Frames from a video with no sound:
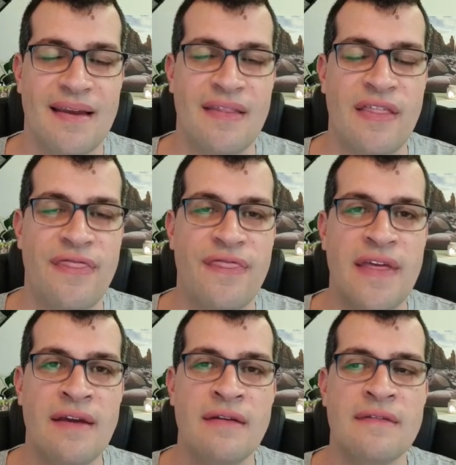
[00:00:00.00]
the
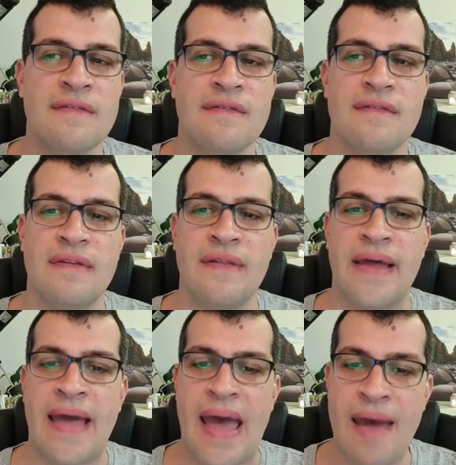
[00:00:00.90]
things,
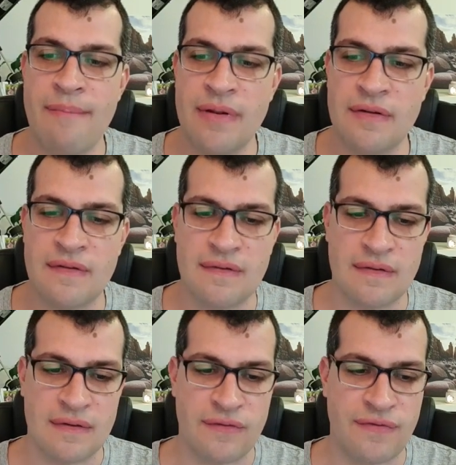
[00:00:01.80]
the
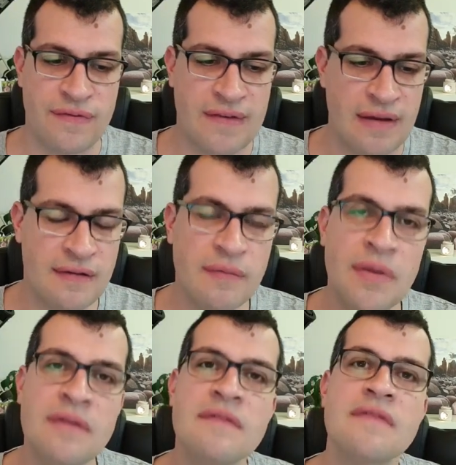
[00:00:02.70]
habits, the
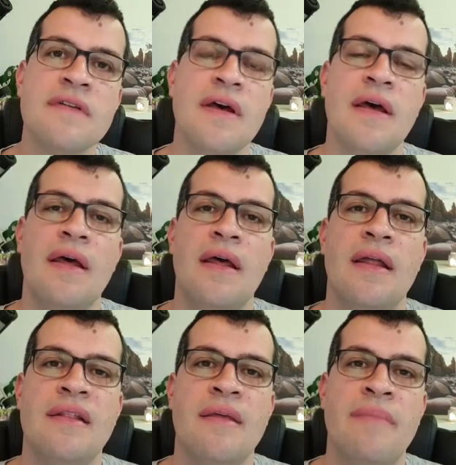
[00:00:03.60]
sentiments
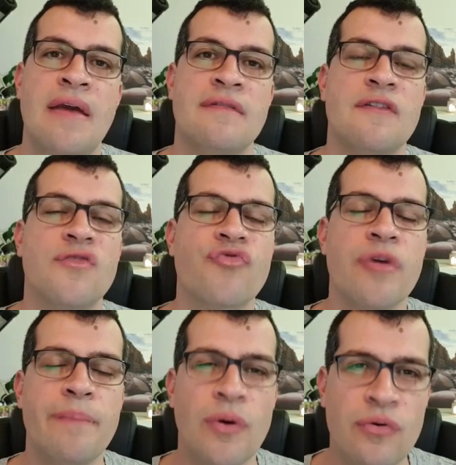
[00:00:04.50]
that makes us
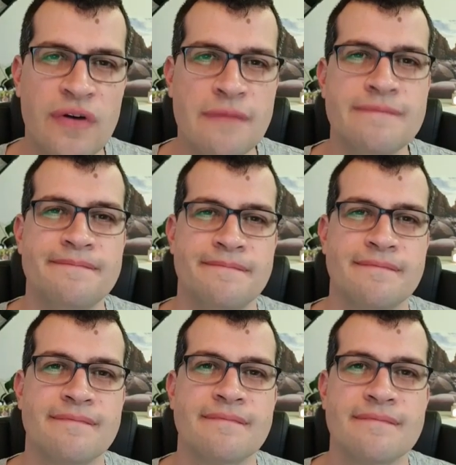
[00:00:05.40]
trip over.
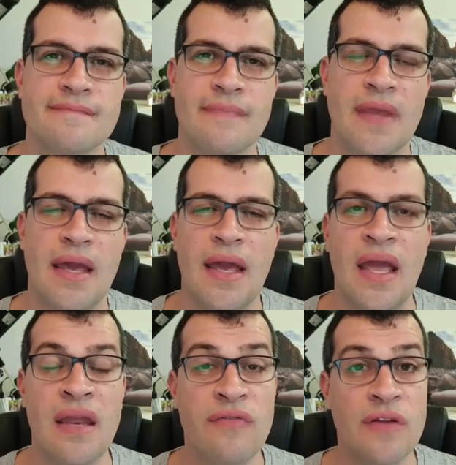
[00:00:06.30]

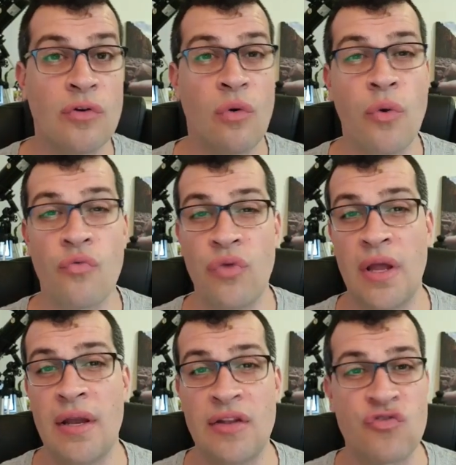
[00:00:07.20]
And even though we
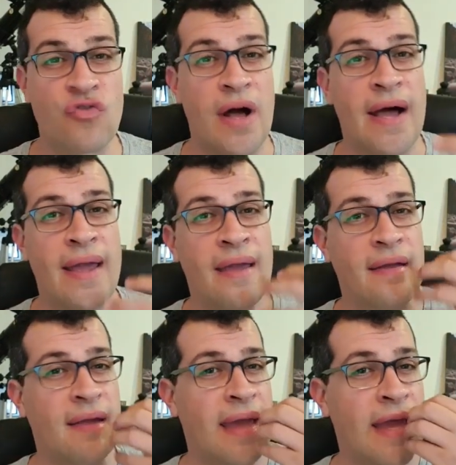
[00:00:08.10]
really
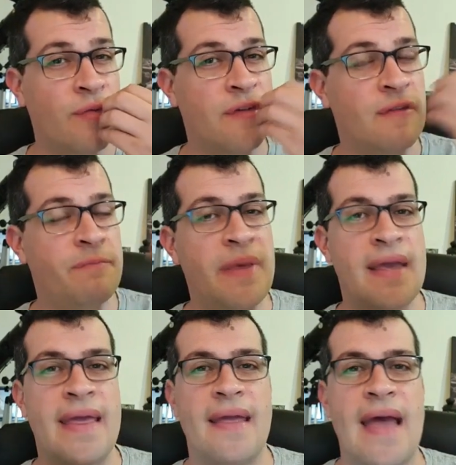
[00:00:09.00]
try and we
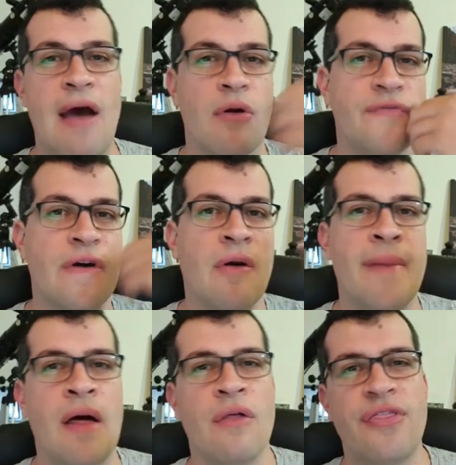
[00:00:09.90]
speak out of our
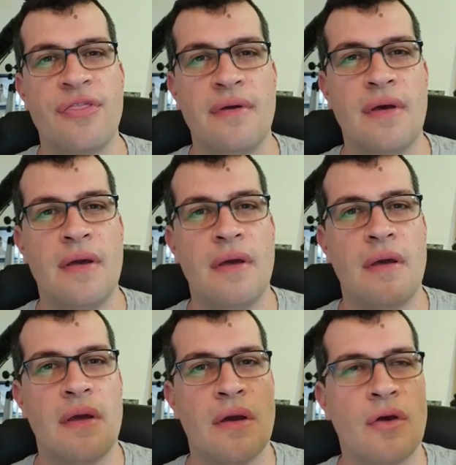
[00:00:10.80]
mouth
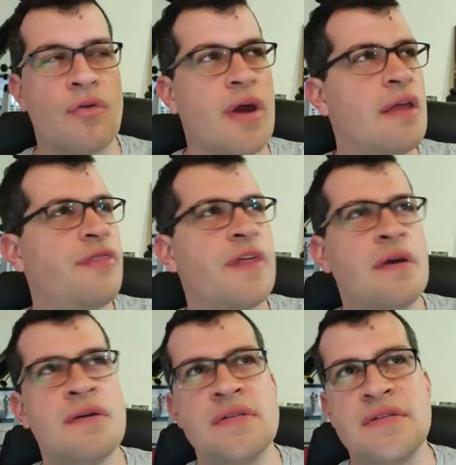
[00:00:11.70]
great
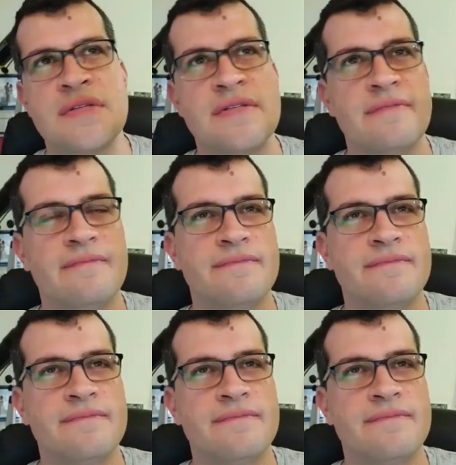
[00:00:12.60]
things,